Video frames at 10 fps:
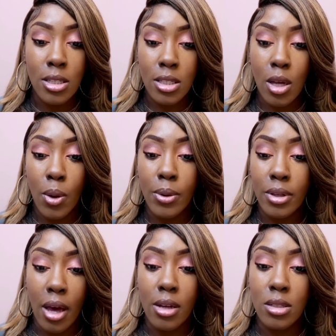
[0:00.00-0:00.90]
So
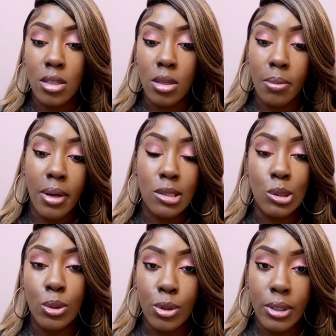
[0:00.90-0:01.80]
yeah, it took about
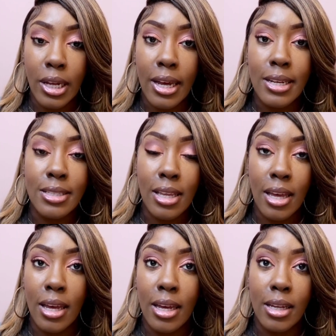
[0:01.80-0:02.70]
2 or 3 days
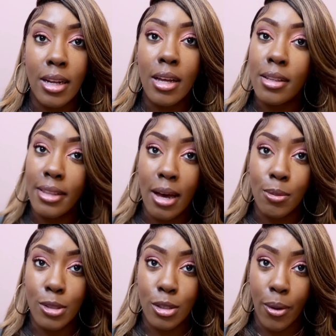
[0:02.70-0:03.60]
and that
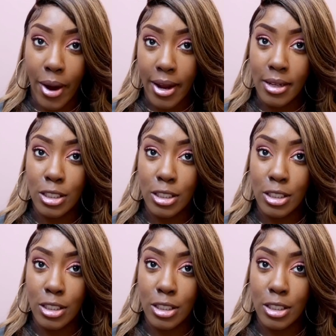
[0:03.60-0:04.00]
was great.